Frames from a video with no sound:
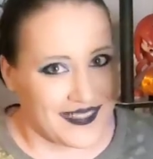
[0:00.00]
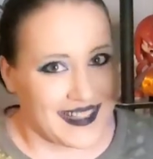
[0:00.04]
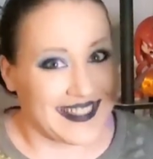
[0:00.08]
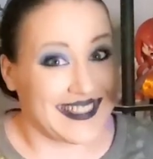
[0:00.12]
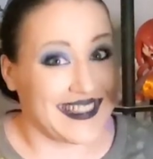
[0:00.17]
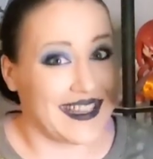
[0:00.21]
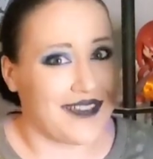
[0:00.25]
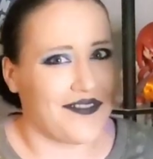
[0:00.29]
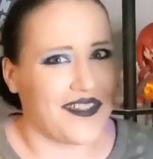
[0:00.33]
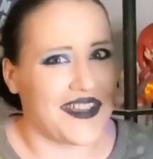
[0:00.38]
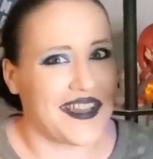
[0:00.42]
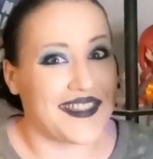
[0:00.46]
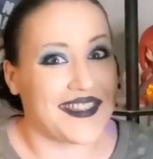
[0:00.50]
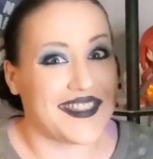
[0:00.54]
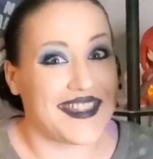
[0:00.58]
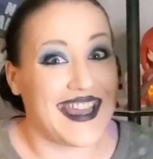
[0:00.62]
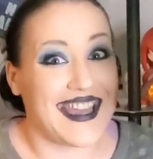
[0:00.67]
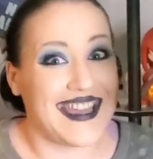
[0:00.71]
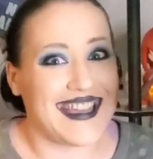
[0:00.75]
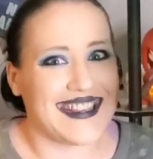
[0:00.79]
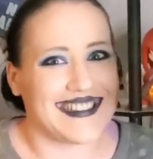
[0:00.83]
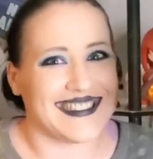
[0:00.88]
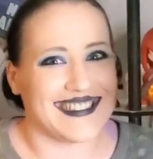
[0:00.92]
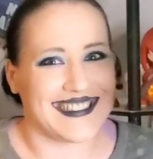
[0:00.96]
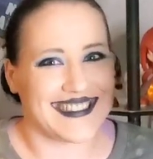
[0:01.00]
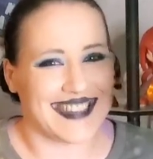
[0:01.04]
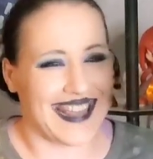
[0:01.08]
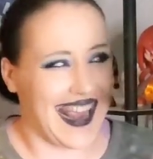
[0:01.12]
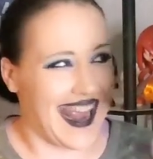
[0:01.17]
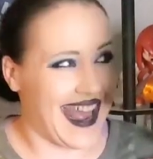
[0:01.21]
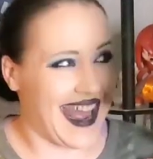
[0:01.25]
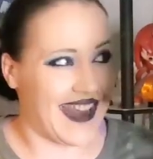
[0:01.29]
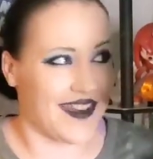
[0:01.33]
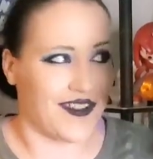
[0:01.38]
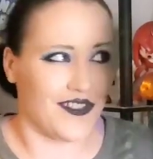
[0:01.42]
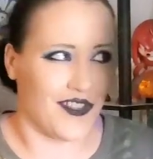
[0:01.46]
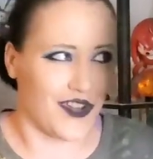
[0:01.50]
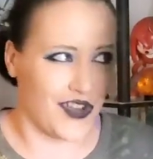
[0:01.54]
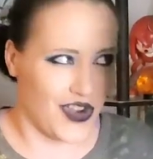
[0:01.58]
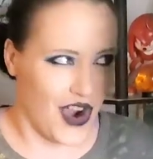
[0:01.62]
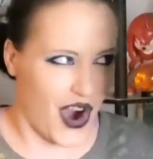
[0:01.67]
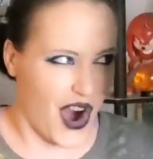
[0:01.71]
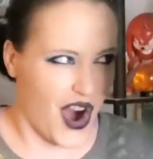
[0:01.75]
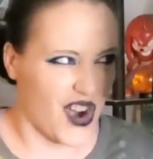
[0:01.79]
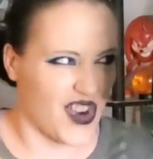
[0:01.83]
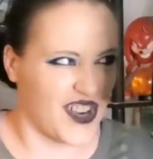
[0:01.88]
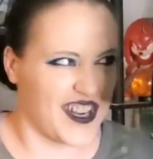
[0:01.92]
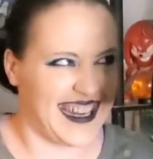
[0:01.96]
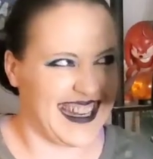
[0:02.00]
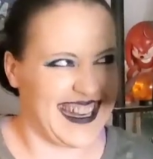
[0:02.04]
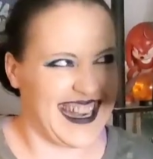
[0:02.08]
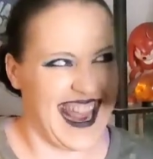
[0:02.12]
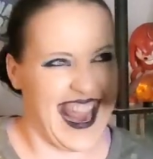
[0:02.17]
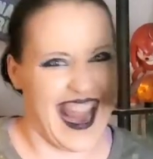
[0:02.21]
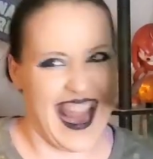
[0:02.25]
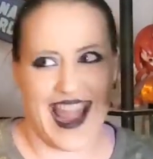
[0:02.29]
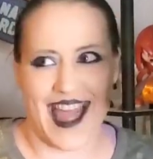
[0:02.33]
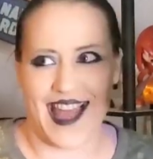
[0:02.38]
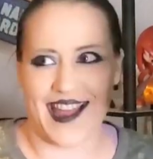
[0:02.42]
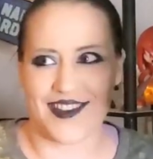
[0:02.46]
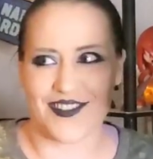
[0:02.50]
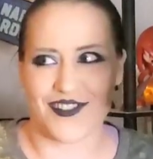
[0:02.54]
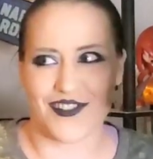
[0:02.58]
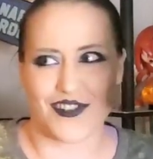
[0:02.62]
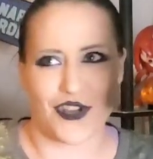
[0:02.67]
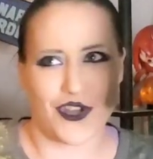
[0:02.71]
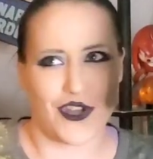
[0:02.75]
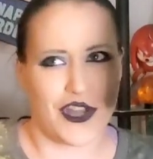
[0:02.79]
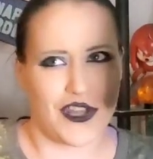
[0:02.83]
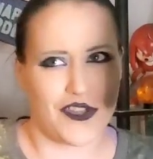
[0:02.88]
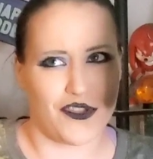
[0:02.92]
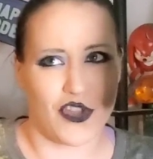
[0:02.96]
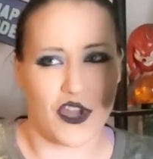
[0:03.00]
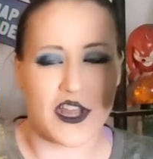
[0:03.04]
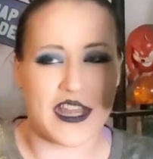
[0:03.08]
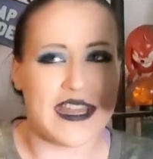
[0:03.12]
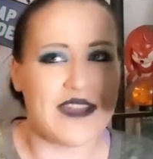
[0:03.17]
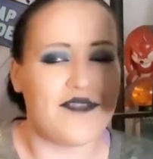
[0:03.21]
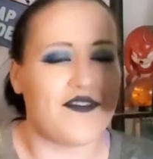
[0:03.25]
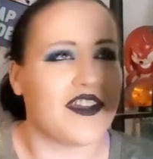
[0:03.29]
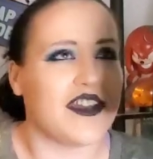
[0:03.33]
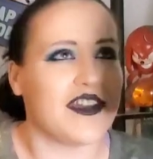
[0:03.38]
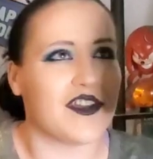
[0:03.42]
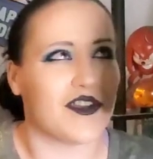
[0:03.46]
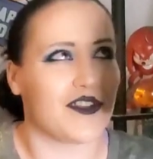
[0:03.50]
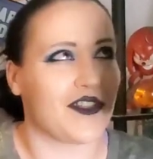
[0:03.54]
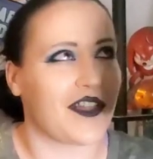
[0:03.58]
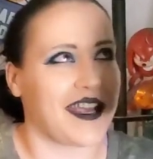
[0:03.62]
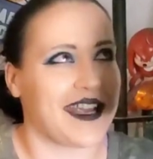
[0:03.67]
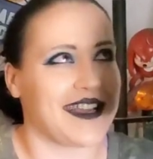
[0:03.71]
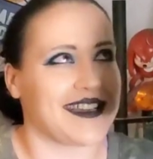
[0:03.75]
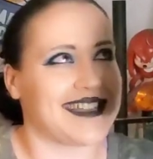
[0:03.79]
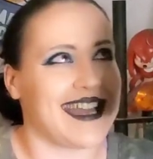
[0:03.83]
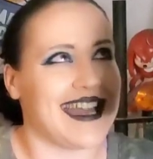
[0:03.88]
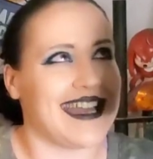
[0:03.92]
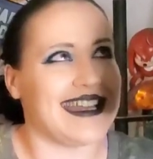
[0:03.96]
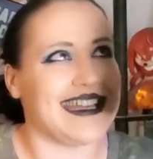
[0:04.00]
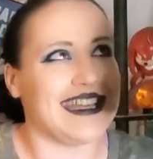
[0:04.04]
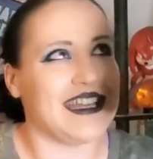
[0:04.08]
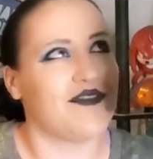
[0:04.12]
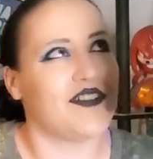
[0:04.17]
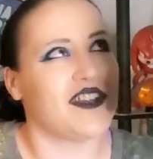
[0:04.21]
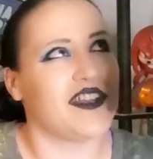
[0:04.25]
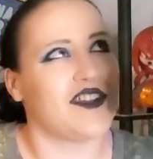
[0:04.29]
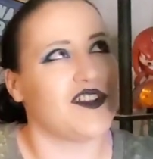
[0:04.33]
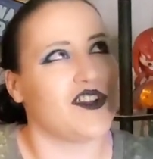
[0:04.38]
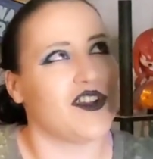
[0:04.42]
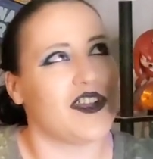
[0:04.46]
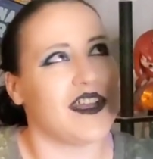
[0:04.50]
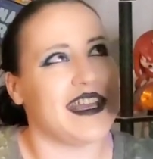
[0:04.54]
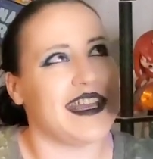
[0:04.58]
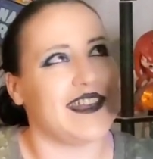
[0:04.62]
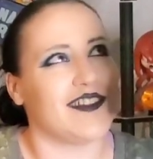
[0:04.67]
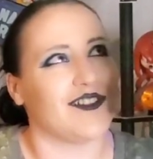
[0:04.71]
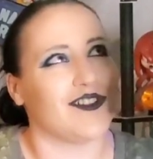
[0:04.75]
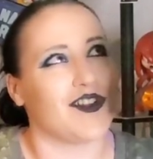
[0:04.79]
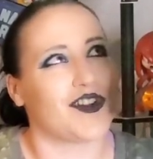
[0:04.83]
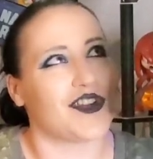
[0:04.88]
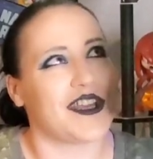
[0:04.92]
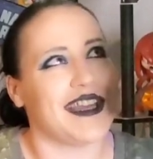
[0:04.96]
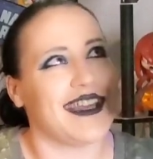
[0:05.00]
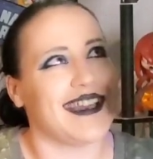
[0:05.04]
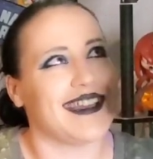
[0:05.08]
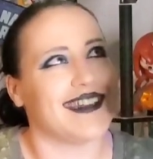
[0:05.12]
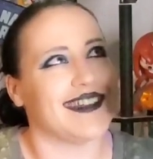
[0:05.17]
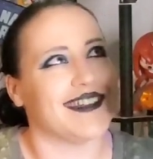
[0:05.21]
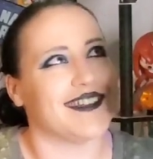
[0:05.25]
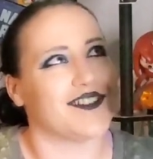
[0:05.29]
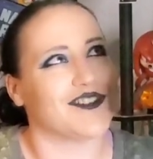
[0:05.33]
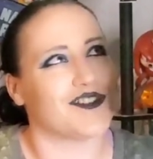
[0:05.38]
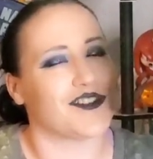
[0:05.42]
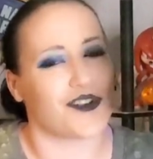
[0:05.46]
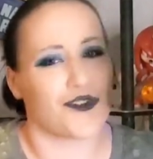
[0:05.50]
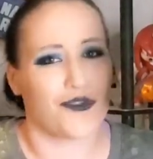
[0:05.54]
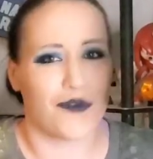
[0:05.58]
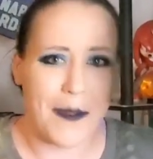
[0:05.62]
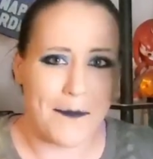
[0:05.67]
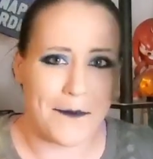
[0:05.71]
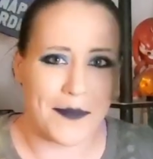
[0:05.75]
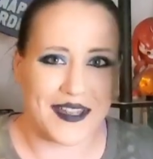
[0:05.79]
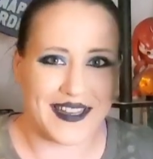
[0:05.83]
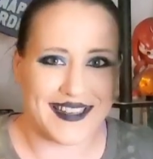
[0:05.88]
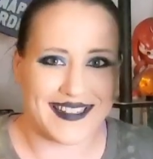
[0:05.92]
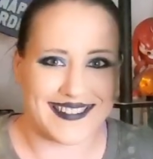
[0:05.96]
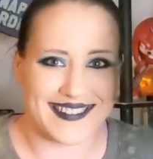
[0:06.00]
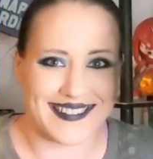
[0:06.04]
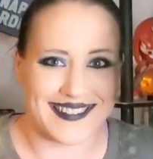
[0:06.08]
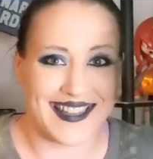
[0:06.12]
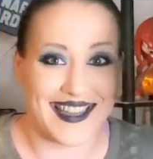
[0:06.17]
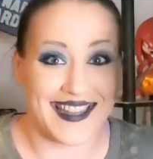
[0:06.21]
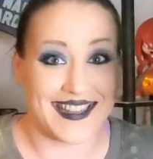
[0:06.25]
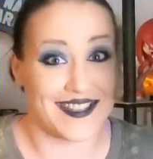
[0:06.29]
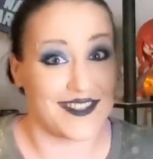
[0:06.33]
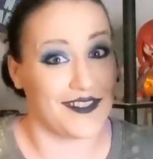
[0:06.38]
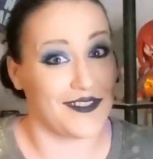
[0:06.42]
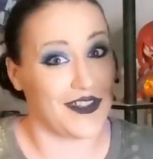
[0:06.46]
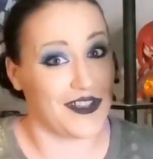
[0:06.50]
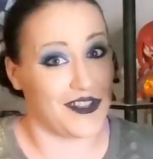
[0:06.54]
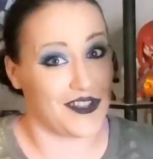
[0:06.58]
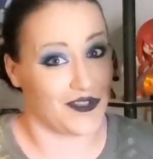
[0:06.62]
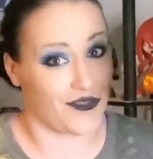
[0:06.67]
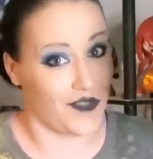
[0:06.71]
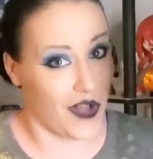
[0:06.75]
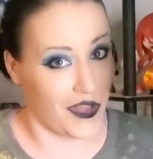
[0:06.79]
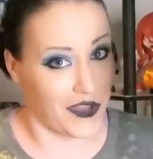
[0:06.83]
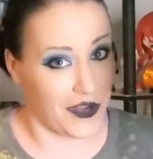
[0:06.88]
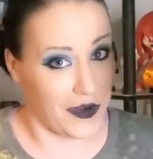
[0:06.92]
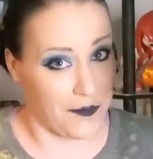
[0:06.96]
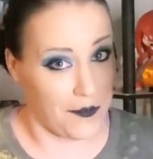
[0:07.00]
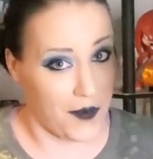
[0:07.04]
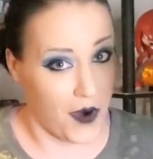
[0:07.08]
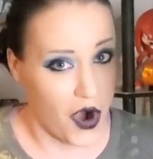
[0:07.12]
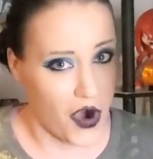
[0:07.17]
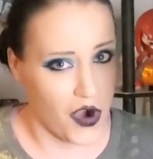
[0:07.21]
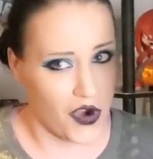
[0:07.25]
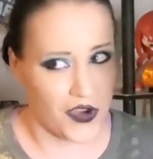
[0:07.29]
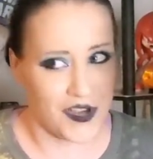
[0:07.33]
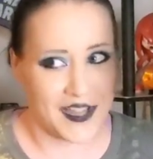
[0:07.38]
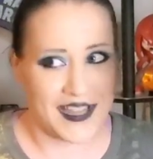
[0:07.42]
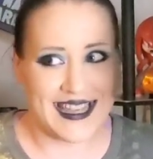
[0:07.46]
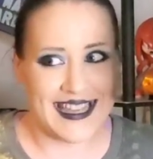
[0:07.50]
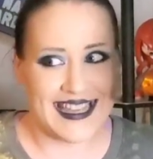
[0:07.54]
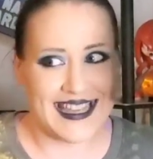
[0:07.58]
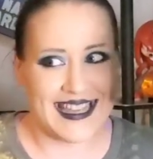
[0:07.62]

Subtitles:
living things and the garden, and even, like I said, even it looking decrepit, like it's falling apart,